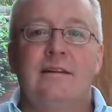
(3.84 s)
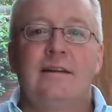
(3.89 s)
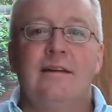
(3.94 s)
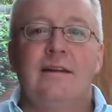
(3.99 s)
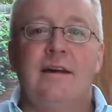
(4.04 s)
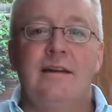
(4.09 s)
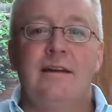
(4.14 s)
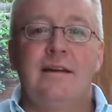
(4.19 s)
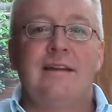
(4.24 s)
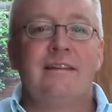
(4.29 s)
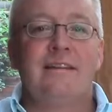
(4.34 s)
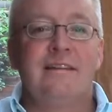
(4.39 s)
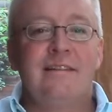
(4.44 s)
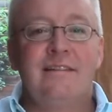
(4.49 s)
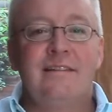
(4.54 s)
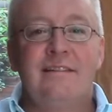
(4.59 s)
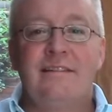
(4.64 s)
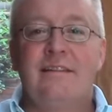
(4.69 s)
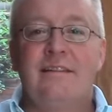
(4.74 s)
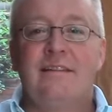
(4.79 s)
Hi,
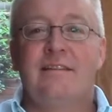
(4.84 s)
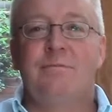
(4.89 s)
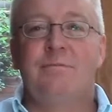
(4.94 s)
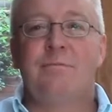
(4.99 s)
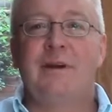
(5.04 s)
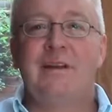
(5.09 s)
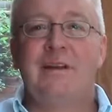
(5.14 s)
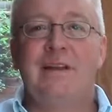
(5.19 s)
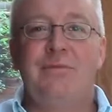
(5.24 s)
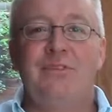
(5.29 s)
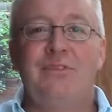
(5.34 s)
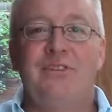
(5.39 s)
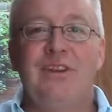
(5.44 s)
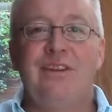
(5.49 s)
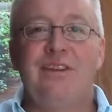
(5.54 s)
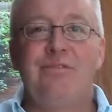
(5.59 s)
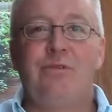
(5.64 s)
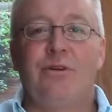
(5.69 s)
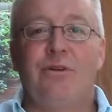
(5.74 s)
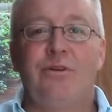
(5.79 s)
my name's
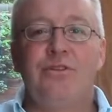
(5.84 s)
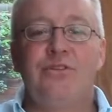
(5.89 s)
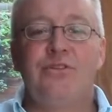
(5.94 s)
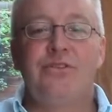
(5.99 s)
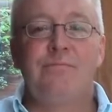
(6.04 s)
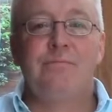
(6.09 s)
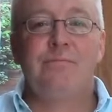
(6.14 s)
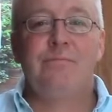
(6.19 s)
Steve Walsh